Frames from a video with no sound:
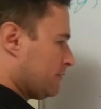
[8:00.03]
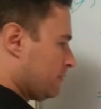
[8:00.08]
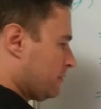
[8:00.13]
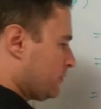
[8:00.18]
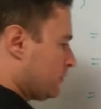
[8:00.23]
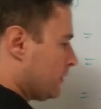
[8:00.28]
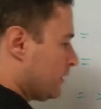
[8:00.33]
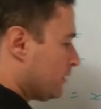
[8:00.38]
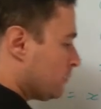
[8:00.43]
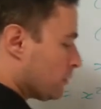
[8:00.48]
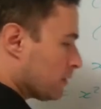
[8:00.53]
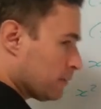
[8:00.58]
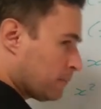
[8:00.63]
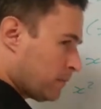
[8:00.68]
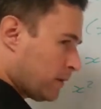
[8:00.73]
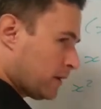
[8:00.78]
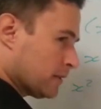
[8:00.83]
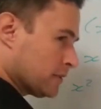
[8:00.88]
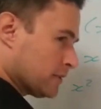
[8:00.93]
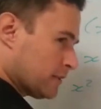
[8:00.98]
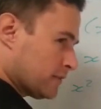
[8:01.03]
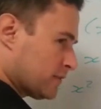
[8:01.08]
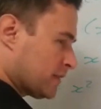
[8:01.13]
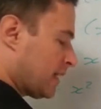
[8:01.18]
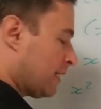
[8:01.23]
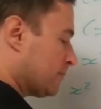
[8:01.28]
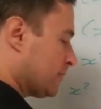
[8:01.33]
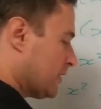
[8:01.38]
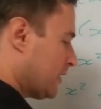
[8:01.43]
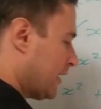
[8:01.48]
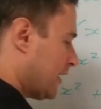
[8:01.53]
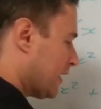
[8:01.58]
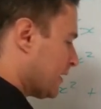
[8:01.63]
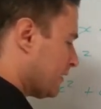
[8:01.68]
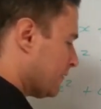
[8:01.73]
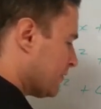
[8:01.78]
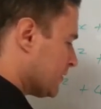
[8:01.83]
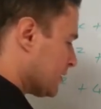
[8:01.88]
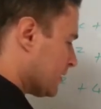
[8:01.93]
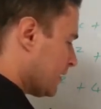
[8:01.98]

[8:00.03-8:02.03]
3, well, a positive times a negative is a